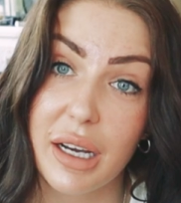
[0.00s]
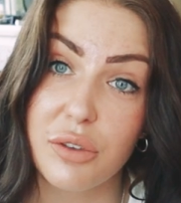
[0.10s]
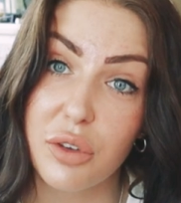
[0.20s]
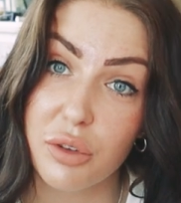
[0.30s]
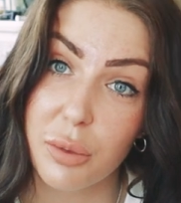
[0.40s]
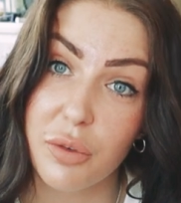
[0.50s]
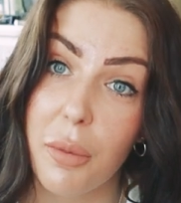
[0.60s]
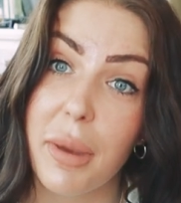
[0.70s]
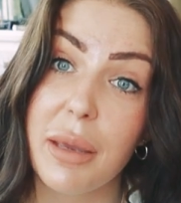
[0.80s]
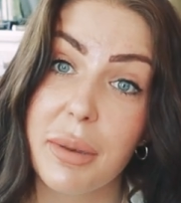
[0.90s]
unusual for
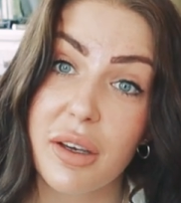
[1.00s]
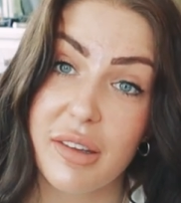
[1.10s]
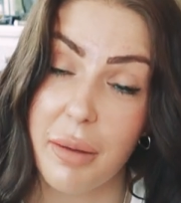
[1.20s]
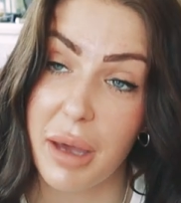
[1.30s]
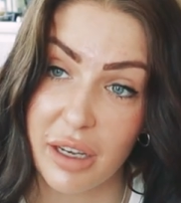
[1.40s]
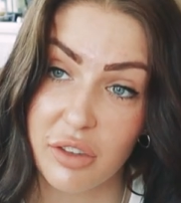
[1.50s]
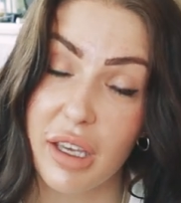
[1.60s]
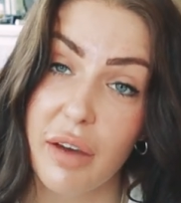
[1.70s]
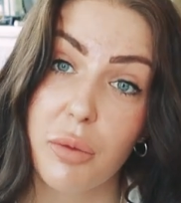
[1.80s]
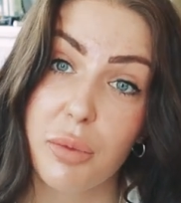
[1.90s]
me because I actually
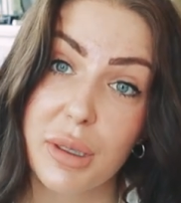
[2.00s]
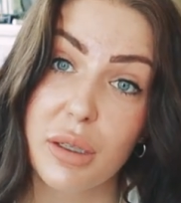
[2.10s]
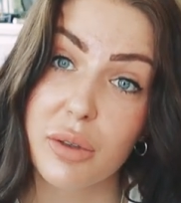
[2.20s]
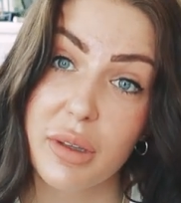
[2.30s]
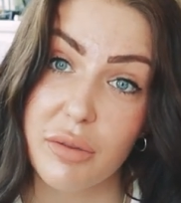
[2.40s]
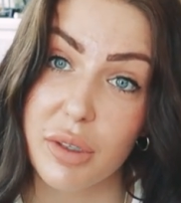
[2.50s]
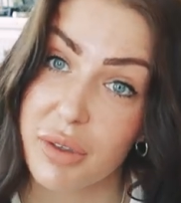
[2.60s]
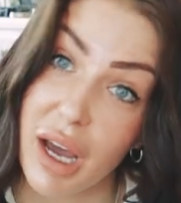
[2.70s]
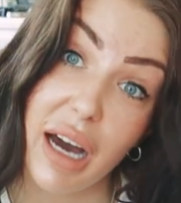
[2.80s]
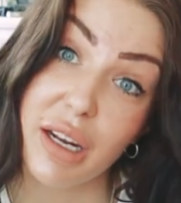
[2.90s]
have a really good level of
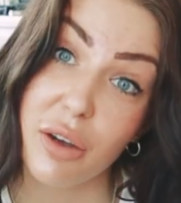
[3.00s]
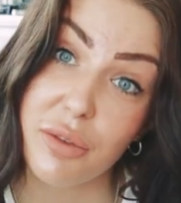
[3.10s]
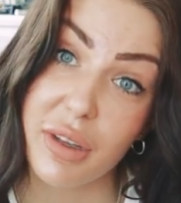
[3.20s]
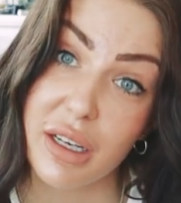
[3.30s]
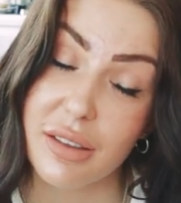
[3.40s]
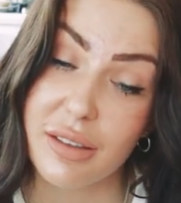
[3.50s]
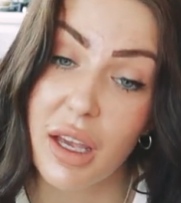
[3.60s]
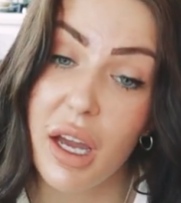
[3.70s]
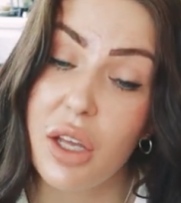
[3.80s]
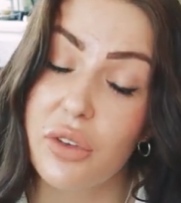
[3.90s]
cardio fitness.
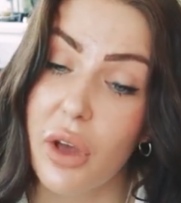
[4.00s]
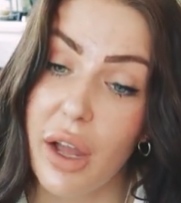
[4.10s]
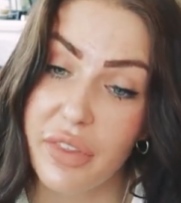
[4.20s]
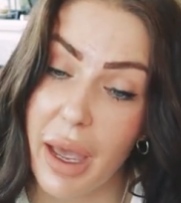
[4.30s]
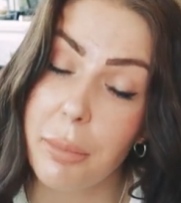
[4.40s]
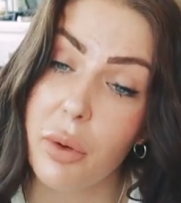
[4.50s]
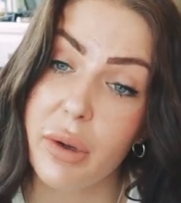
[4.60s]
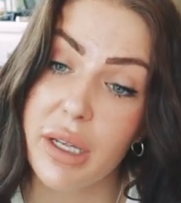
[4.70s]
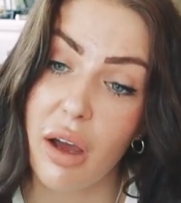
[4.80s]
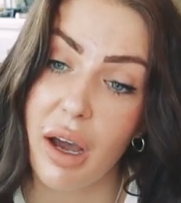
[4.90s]
So at that
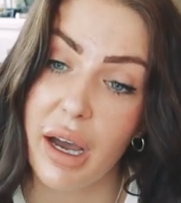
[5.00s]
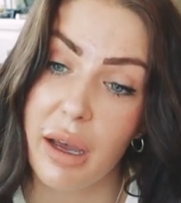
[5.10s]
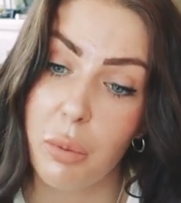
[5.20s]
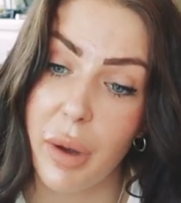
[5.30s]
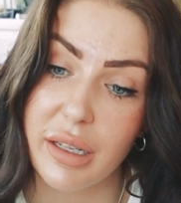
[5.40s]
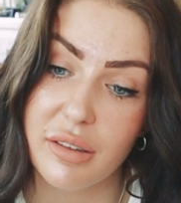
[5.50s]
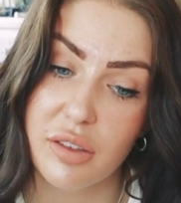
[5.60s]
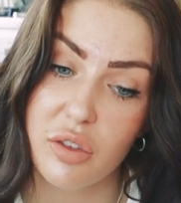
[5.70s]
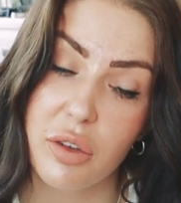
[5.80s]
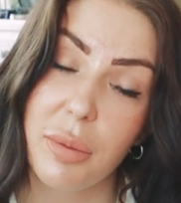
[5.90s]
point, I went
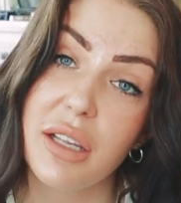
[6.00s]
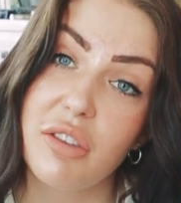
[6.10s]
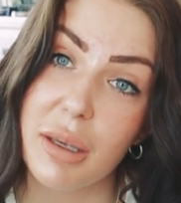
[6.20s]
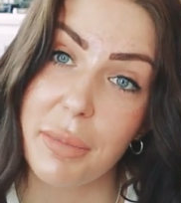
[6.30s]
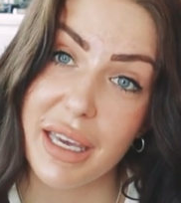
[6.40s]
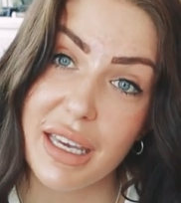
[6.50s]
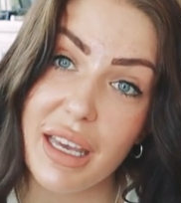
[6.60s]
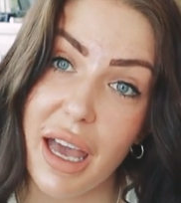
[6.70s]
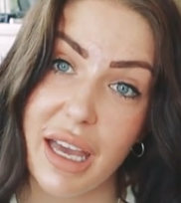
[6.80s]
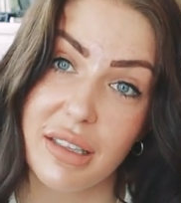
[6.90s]
to my
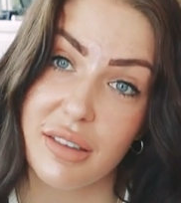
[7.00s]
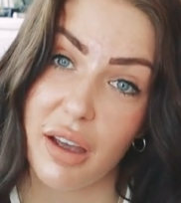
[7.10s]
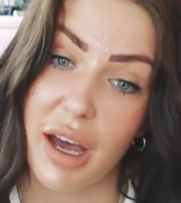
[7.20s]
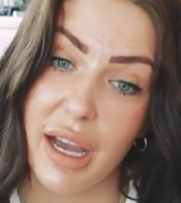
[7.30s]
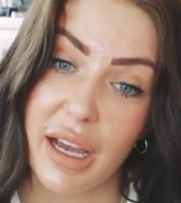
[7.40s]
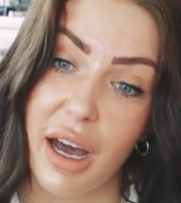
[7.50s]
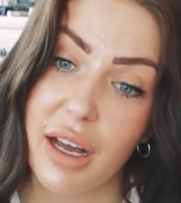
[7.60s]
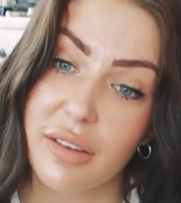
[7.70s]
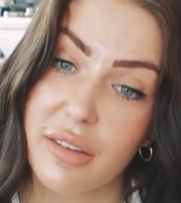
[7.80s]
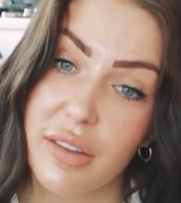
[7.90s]
GP and I
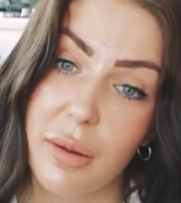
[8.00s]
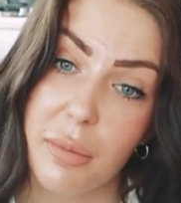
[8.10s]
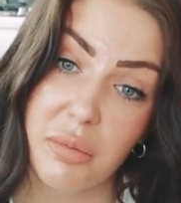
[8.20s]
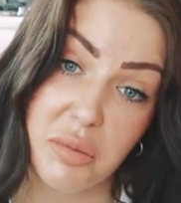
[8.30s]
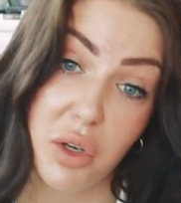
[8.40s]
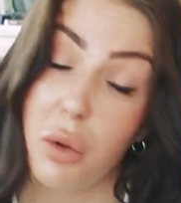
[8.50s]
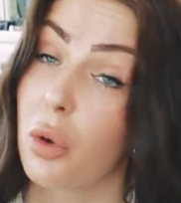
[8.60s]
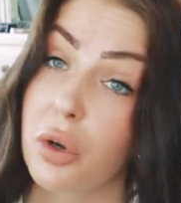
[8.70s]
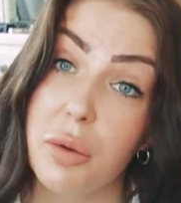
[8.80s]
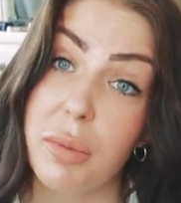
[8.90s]
asked them, you know,
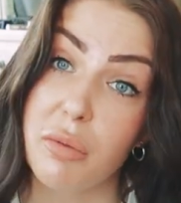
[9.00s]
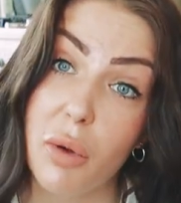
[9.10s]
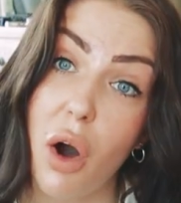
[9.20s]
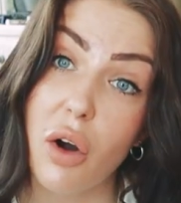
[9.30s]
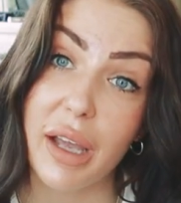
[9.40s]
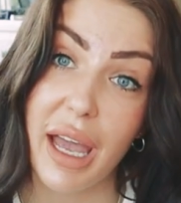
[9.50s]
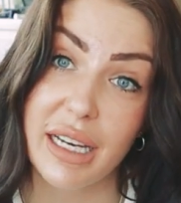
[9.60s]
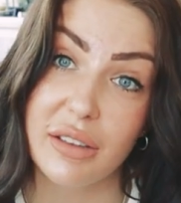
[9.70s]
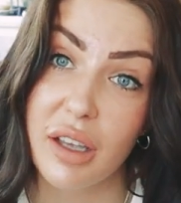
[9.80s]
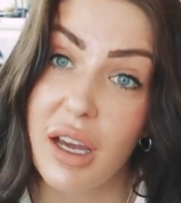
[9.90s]
what could be wrong.
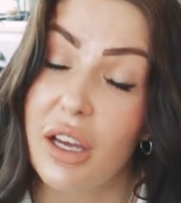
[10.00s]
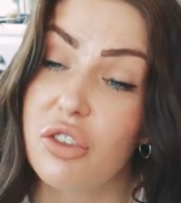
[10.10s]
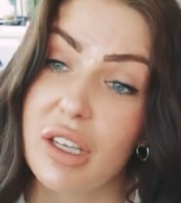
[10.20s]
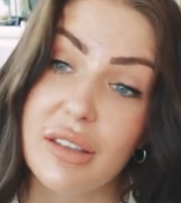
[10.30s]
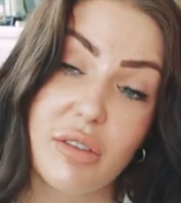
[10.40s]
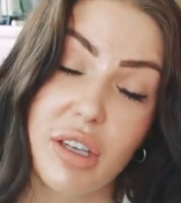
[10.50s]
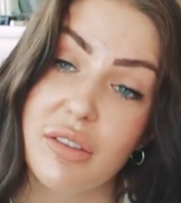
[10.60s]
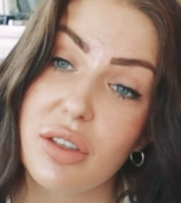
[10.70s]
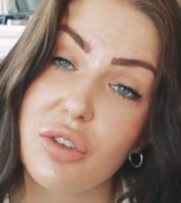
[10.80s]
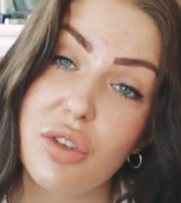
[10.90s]
And she
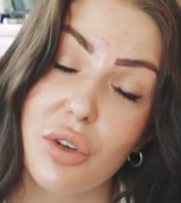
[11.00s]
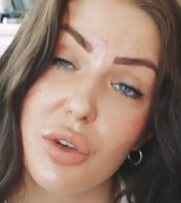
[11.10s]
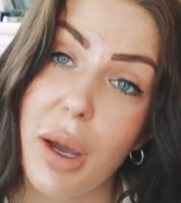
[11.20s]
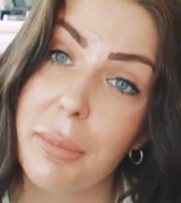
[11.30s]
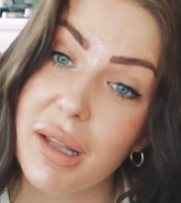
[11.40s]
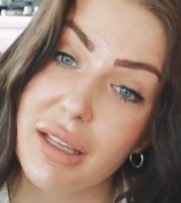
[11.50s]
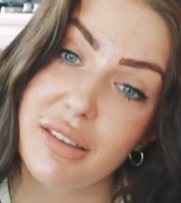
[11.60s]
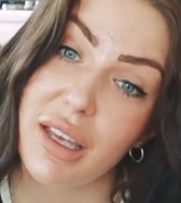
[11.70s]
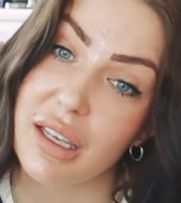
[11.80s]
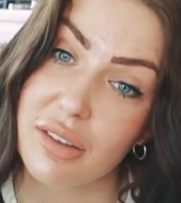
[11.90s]
suggested to do a blood
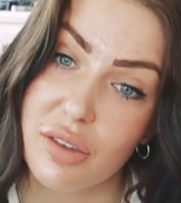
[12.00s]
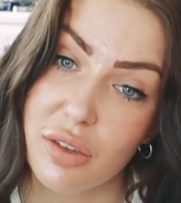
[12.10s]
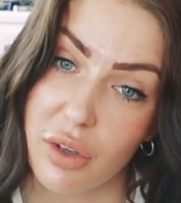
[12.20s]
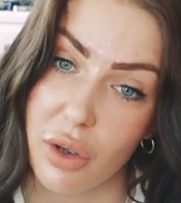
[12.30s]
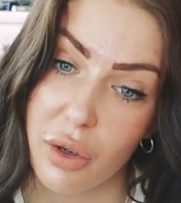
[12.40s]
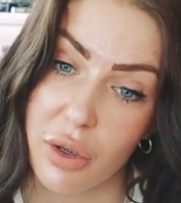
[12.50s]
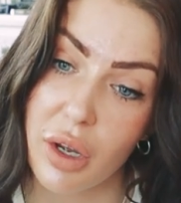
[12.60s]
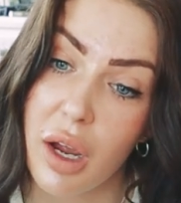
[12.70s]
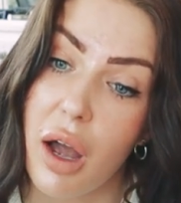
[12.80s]
test. So